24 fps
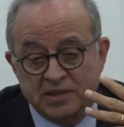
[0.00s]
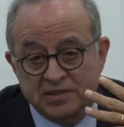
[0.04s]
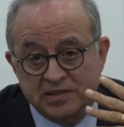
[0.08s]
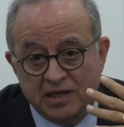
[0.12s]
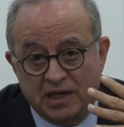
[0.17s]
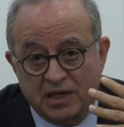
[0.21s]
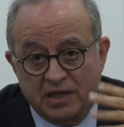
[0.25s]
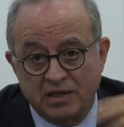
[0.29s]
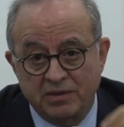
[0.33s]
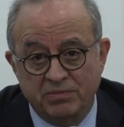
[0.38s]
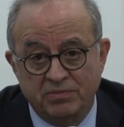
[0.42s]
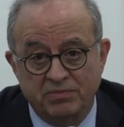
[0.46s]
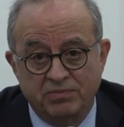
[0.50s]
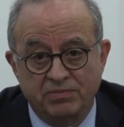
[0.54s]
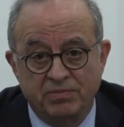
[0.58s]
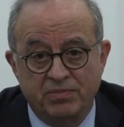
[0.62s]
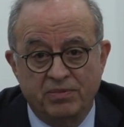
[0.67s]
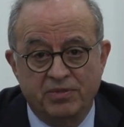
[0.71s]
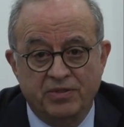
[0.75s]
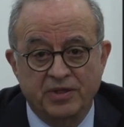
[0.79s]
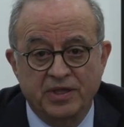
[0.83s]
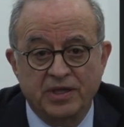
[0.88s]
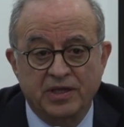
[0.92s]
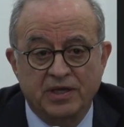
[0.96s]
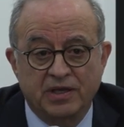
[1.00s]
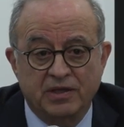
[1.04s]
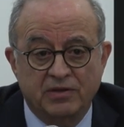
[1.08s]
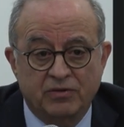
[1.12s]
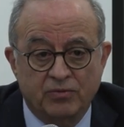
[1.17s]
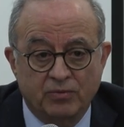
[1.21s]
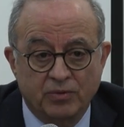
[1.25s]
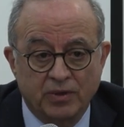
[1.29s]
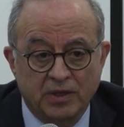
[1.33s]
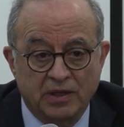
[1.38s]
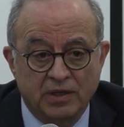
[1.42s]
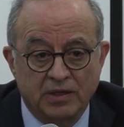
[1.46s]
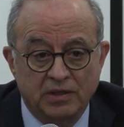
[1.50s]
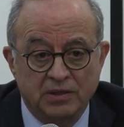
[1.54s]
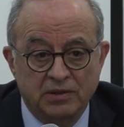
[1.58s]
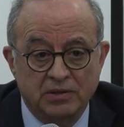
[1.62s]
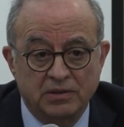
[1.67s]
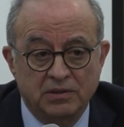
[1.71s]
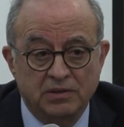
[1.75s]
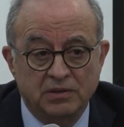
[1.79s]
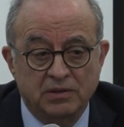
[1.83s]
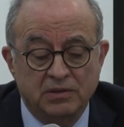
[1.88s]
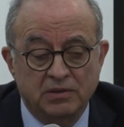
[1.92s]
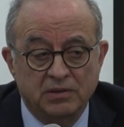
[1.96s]
as I think it will,
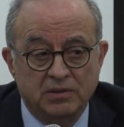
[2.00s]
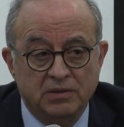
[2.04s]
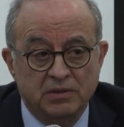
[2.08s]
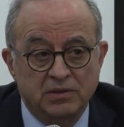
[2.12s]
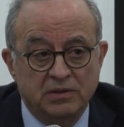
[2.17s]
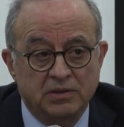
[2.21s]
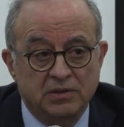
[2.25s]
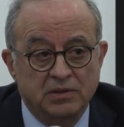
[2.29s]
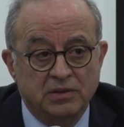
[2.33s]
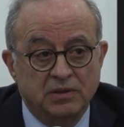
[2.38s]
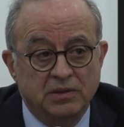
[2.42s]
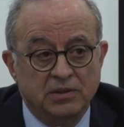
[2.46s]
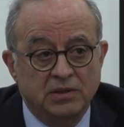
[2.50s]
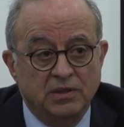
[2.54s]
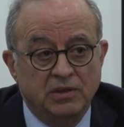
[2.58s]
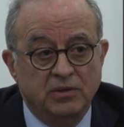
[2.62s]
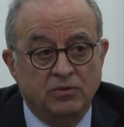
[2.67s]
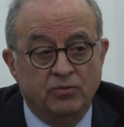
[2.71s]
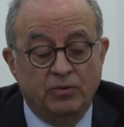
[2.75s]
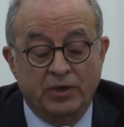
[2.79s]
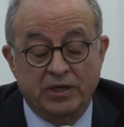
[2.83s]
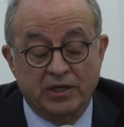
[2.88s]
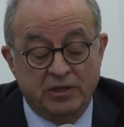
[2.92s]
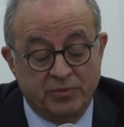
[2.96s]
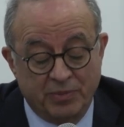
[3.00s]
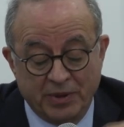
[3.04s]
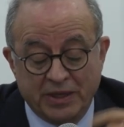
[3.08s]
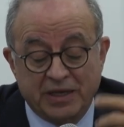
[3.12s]
when it